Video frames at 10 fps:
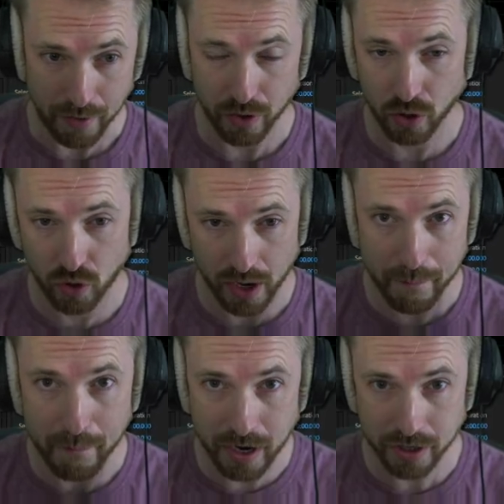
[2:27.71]
if you're trying to
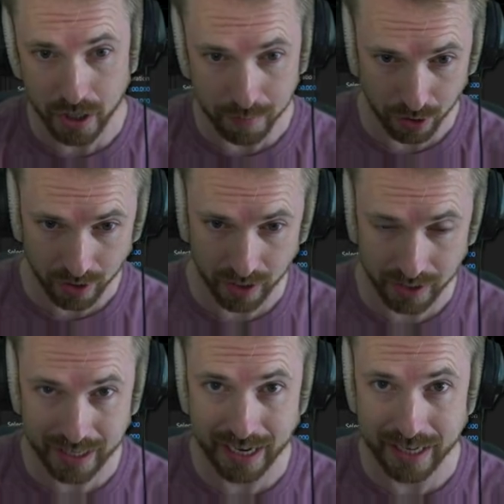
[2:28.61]
master your
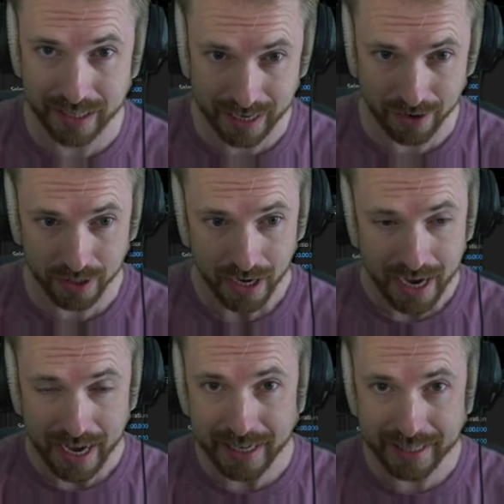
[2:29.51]
podcast to get it sound
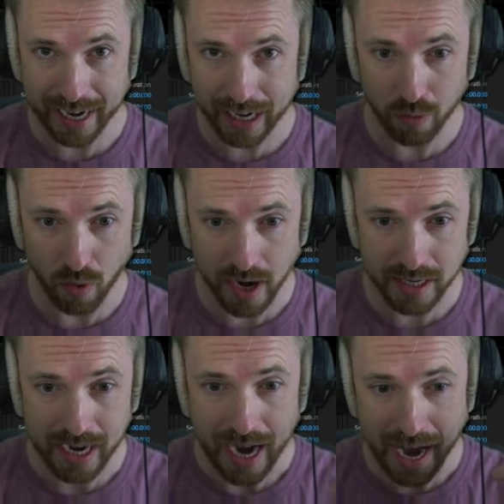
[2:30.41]
exactly
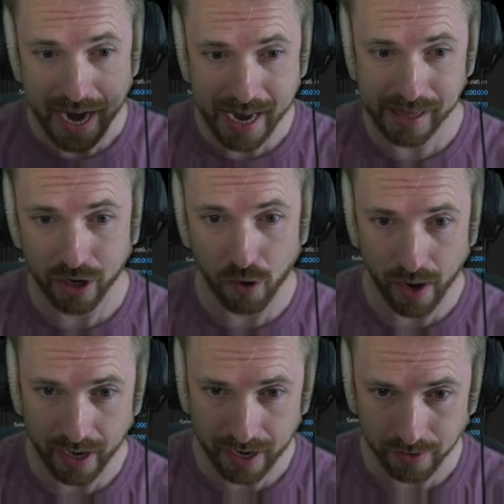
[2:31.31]
right and hit the
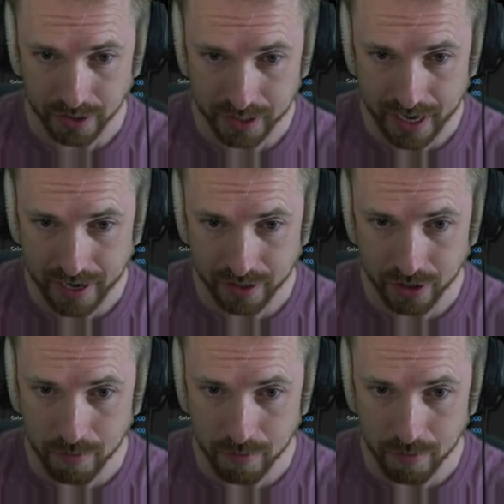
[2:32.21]
correct loudness standard,